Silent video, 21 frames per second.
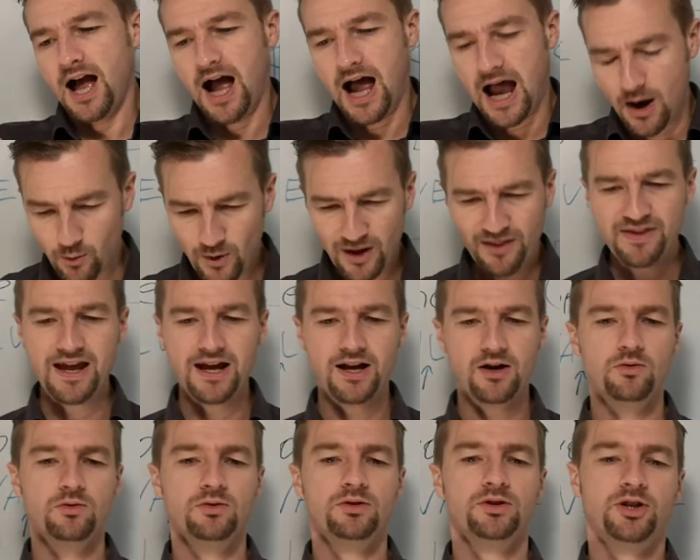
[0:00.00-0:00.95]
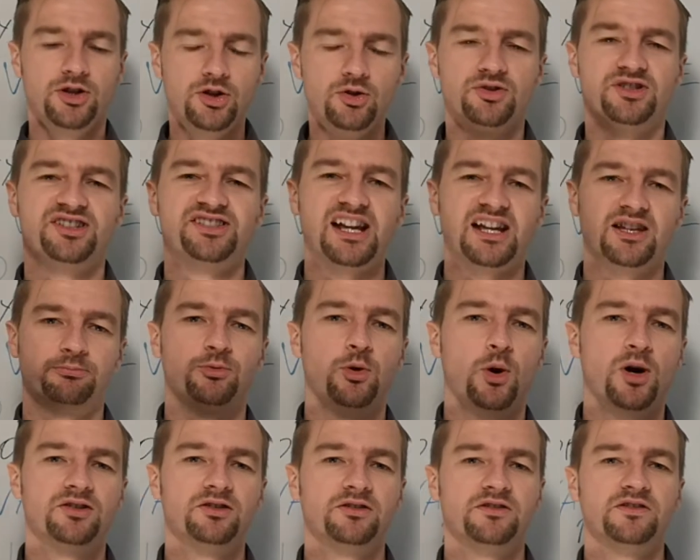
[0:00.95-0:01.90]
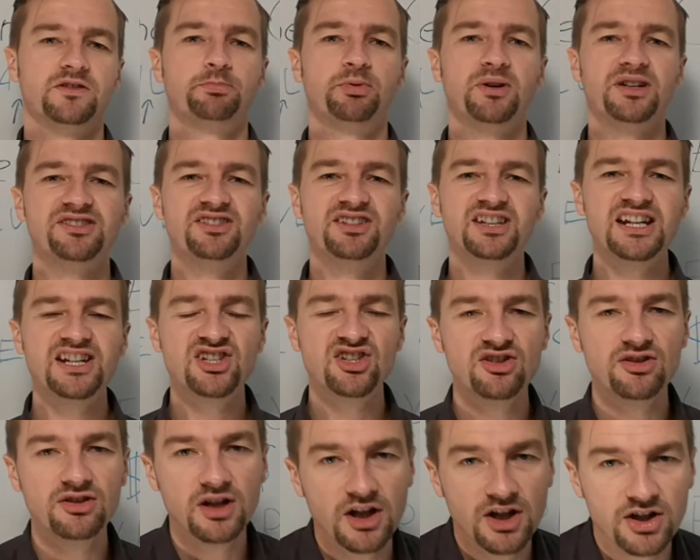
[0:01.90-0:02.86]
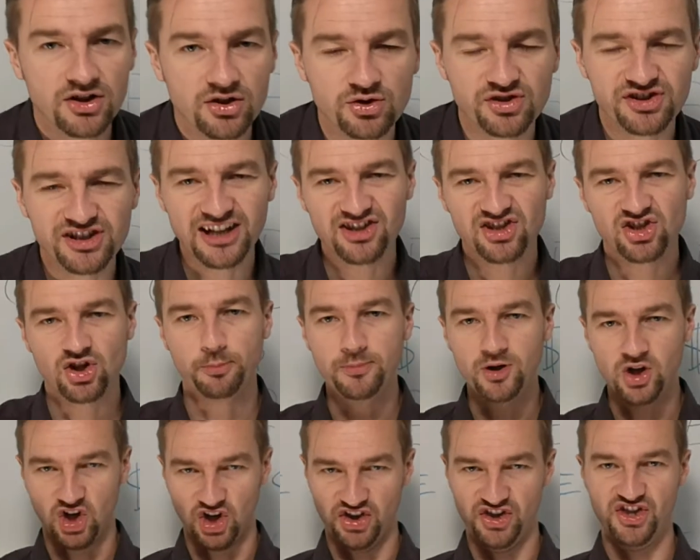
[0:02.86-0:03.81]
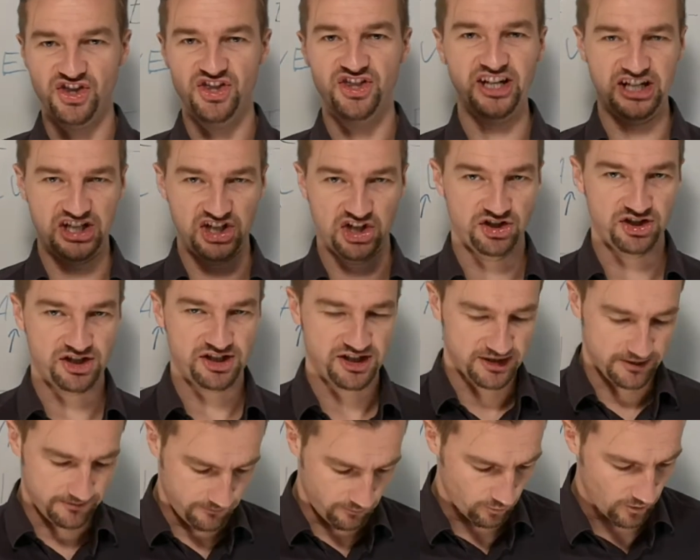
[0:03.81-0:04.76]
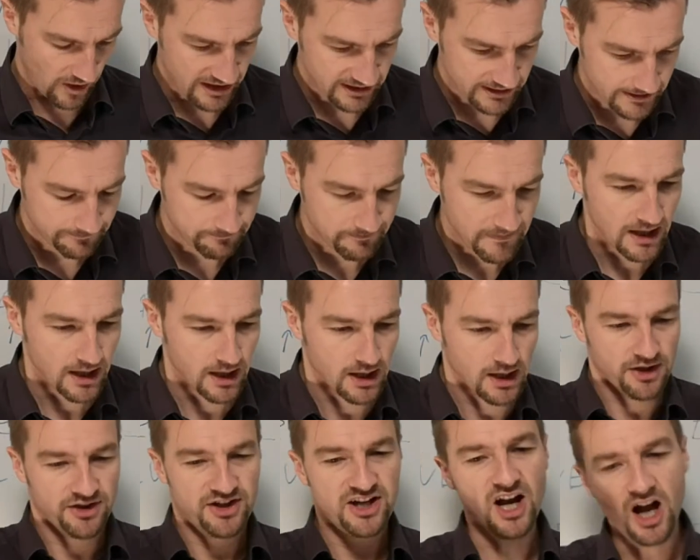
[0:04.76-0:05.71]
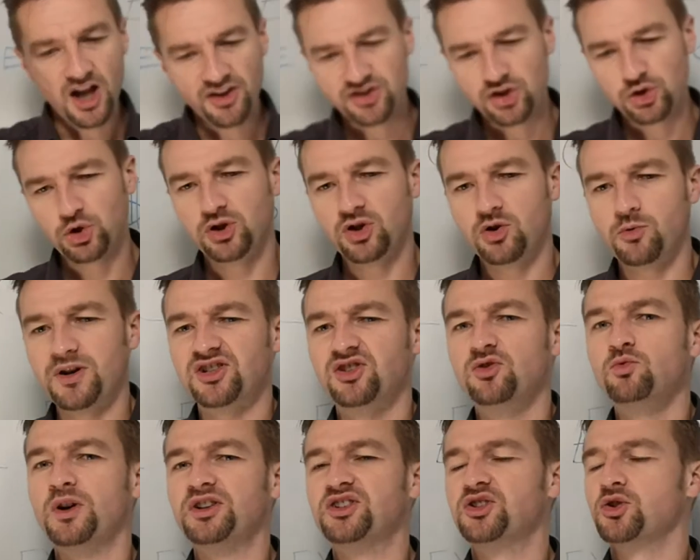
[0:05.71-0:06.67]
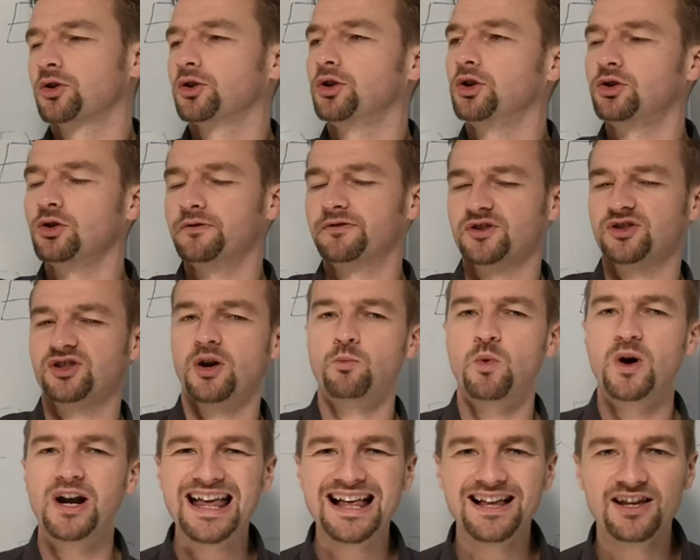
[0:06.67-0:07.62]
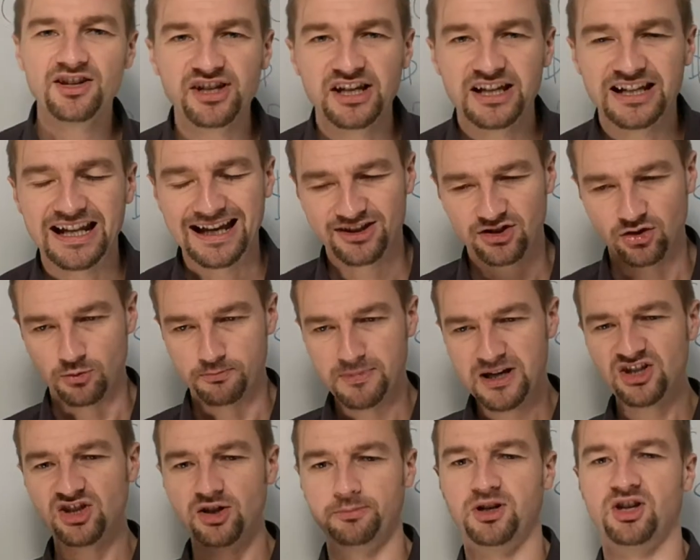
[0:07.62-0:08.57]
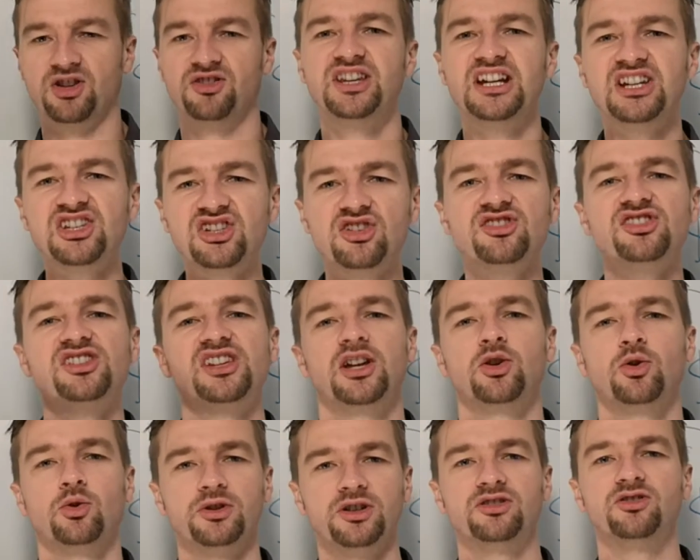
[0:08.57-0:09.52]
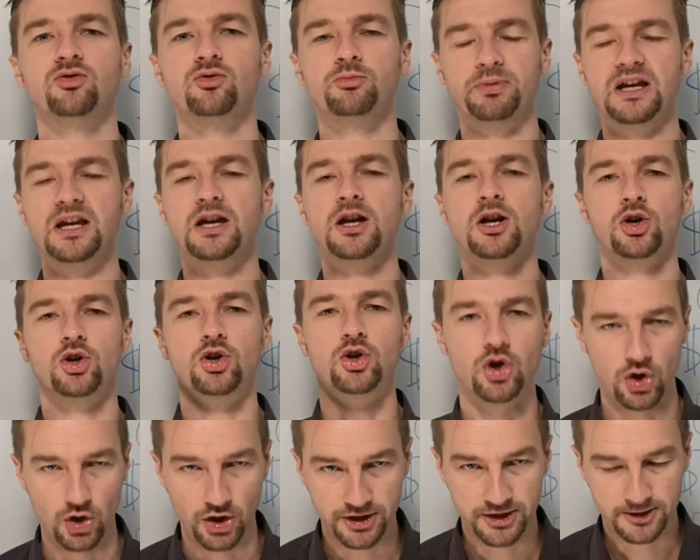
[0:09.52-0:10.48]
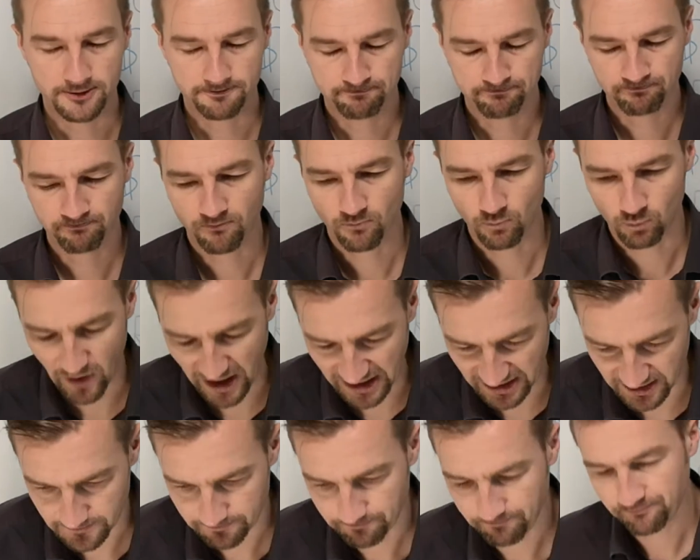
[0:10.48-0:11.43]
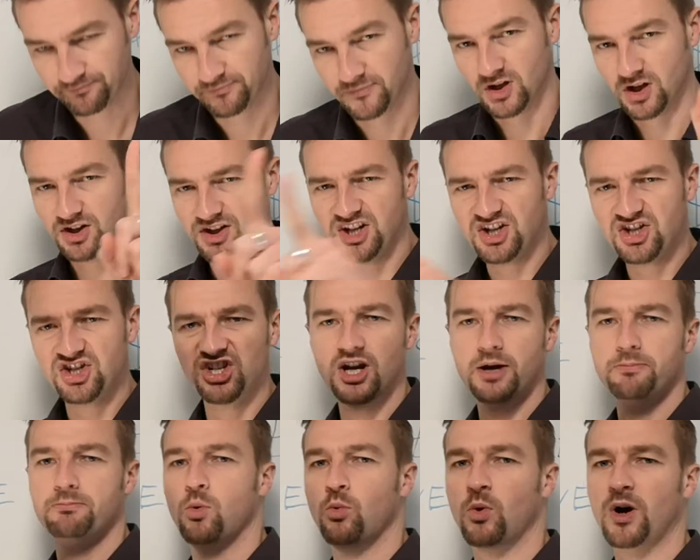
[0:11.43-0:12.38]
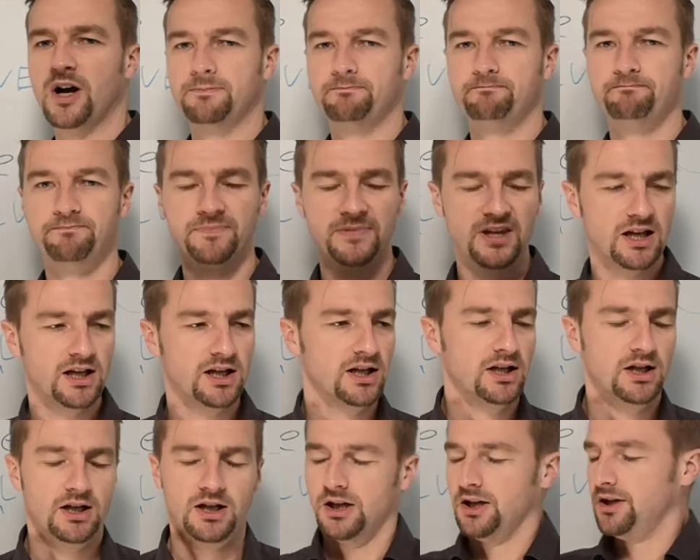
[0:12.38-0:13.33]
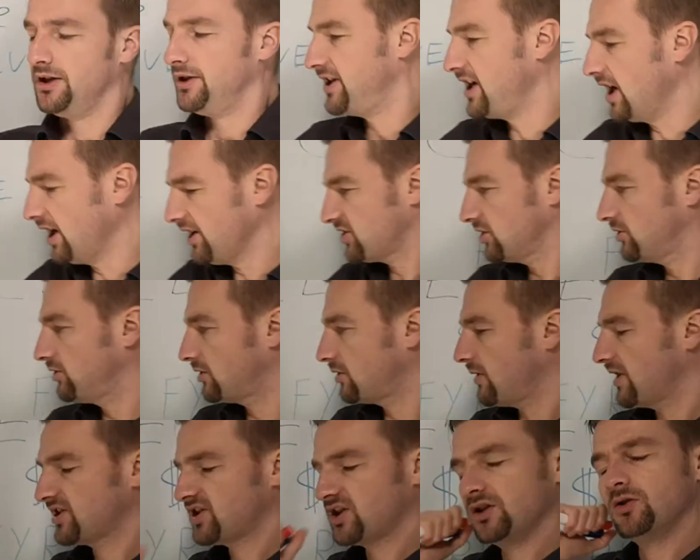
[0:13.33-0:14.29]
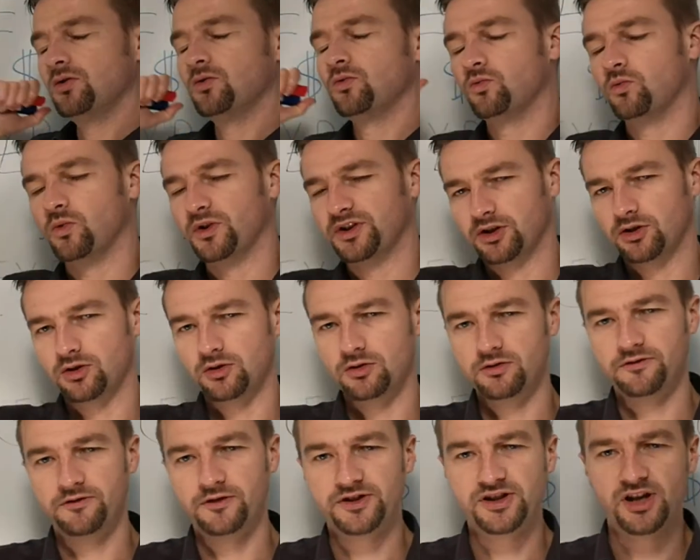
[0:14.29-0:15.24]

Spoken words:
I want now to use the second part of the presentation to set some conditions, right? The answer to the question what you're going to do for someone else, it has to meet some conditions in order to be good, right? Condition number one. The answer to the question what you're going to do for